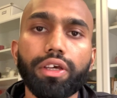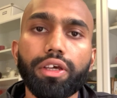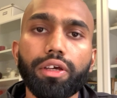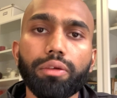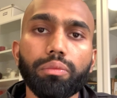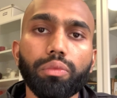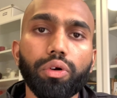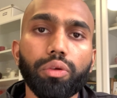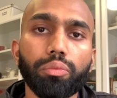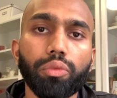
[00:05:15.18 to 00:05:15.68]

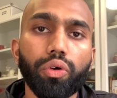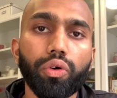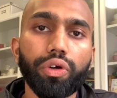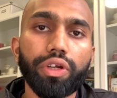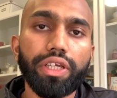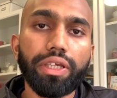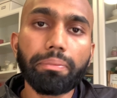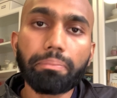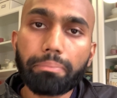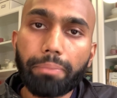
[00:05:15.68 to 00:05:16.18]
more
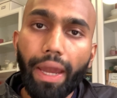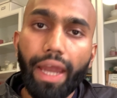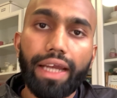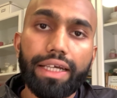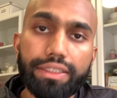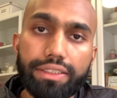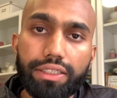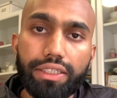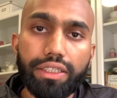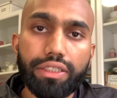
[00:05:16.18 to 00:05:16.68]

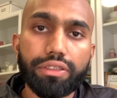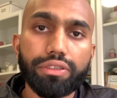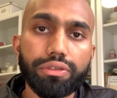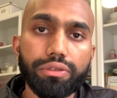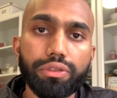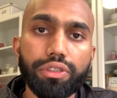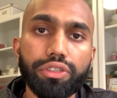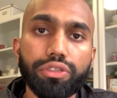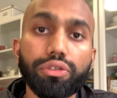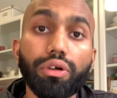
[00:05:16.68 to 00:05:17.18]
impact
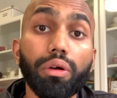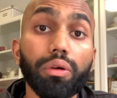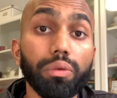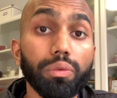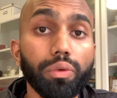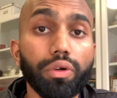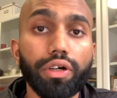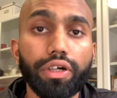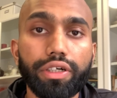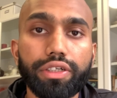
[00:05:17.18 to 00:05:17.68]
into our
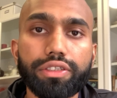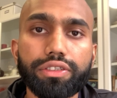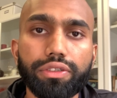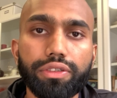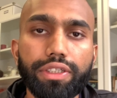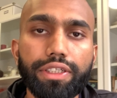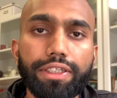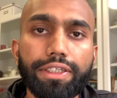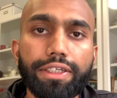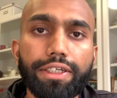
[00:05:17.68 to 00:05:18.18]
work, so
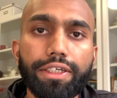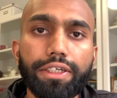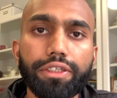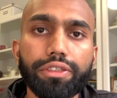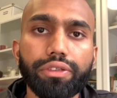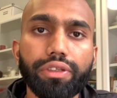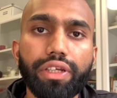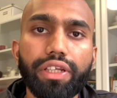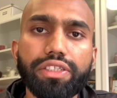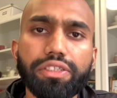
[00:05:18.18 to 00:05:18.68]
that
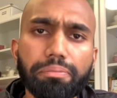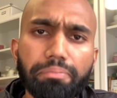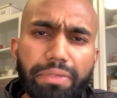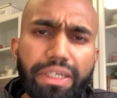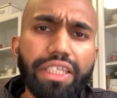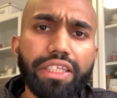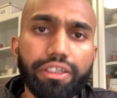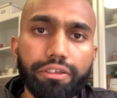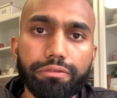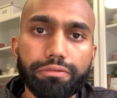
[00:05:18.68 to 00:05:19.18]
it's
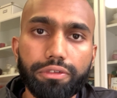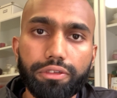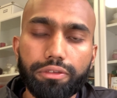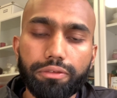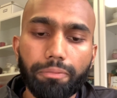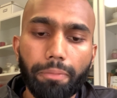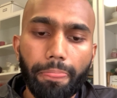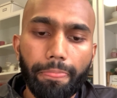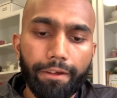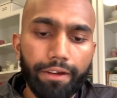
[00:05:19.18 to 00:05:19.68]
meaningful.
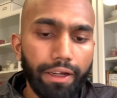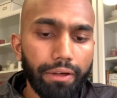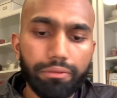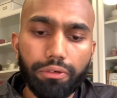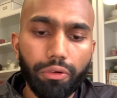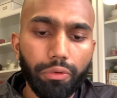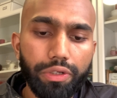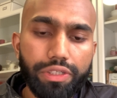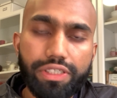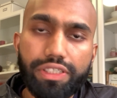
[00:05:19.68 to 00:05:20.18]
And I've
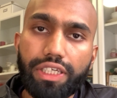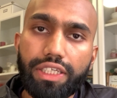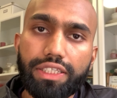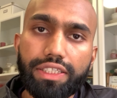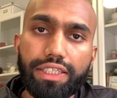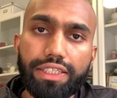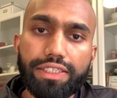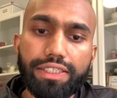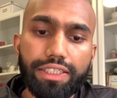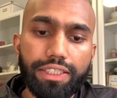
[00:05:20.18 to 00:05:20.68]
always said to
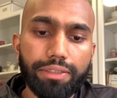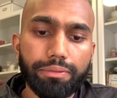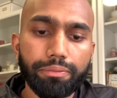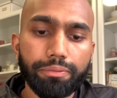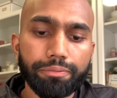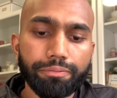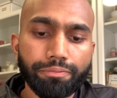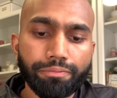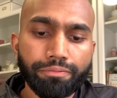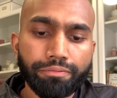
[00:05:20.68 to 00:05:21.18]
the team,
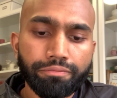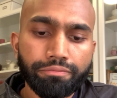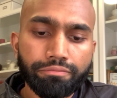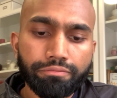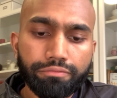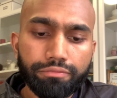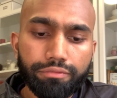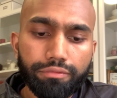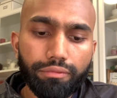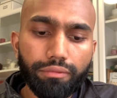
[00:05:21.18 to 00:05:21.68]

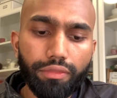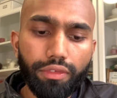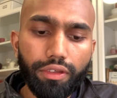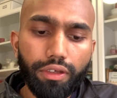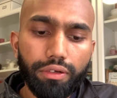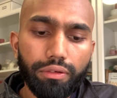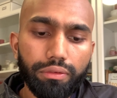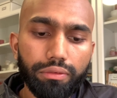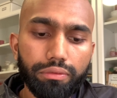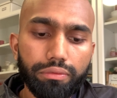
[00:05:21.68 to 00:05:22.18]

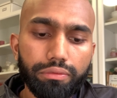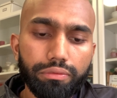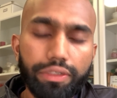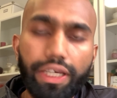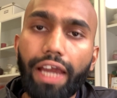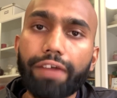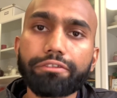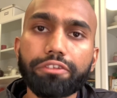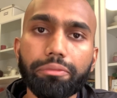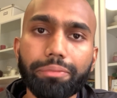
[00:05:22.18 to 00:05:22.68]
we
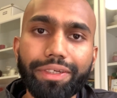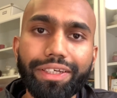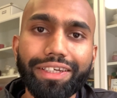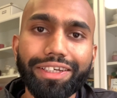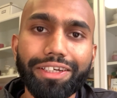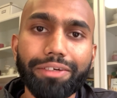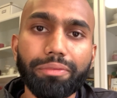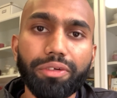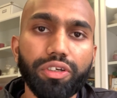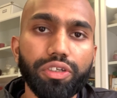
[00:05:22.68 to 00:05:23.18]
have to be
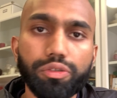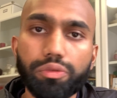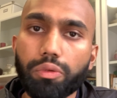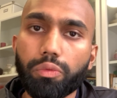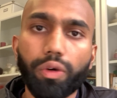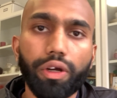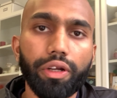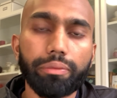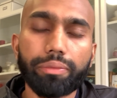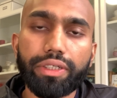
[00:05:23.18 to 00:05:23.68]
here because we
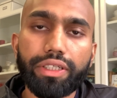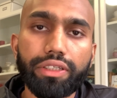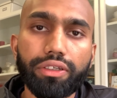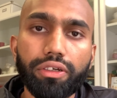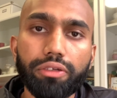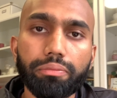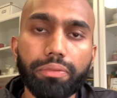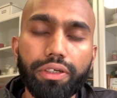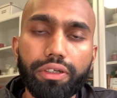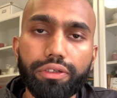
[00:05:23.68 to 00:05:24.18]
want to be,
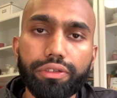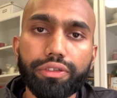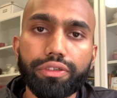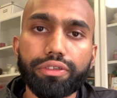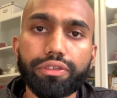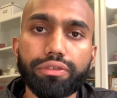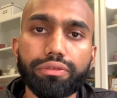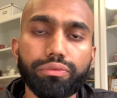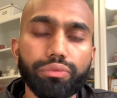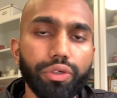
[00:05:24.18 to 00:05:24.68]
not
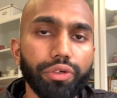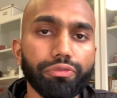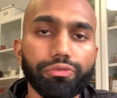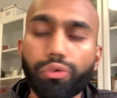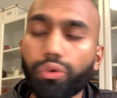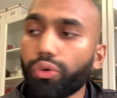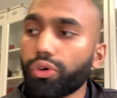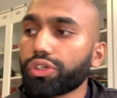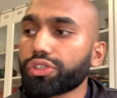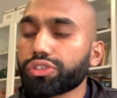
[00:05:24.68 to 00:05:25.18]
because we're
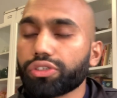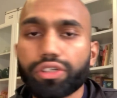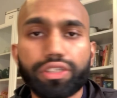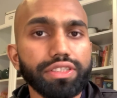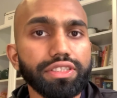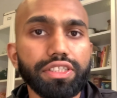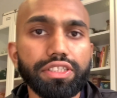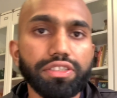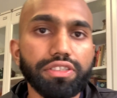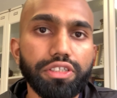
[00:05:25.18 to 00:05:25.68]
forced or
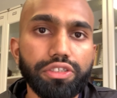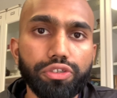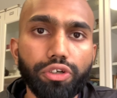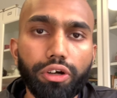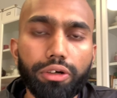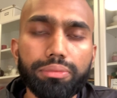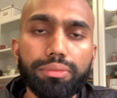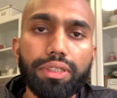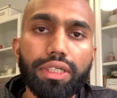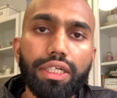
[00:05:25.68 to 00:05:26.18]
it's just a
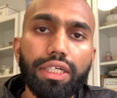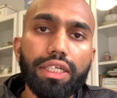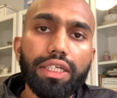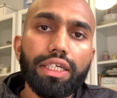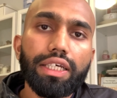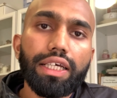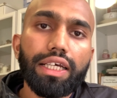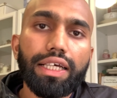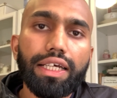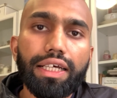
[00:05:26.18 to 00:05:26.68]
job.
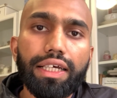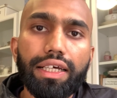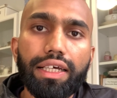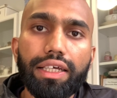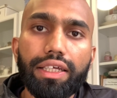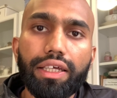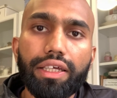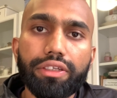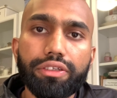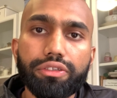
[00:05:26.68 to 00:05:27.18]

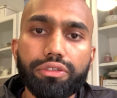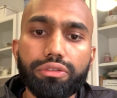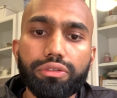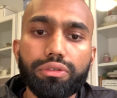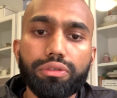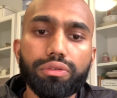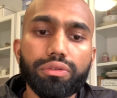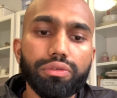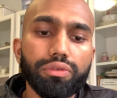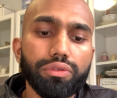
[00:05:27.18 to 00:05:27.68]
And
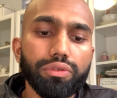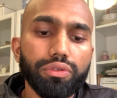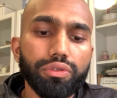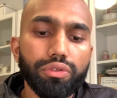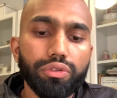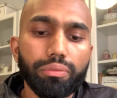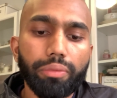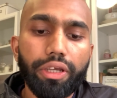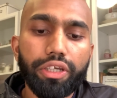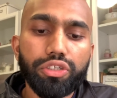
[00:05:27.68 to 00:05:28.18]
to
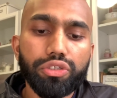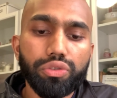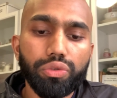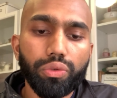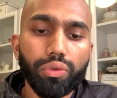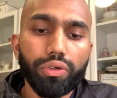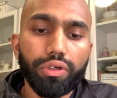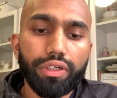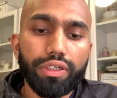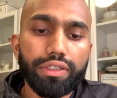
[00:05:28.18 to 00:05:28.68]
make
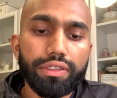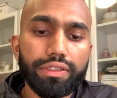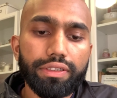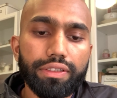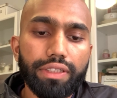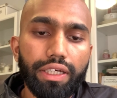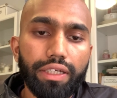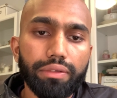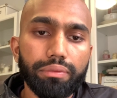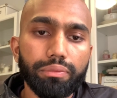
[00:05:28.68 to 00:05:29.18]
sure
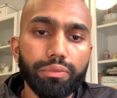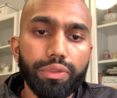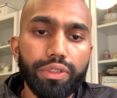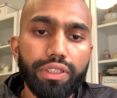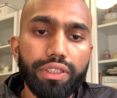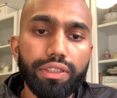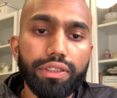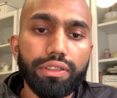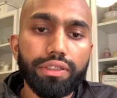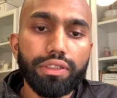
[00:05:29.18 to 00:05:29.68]
that
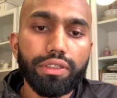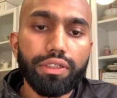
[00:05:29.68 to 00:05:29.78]
we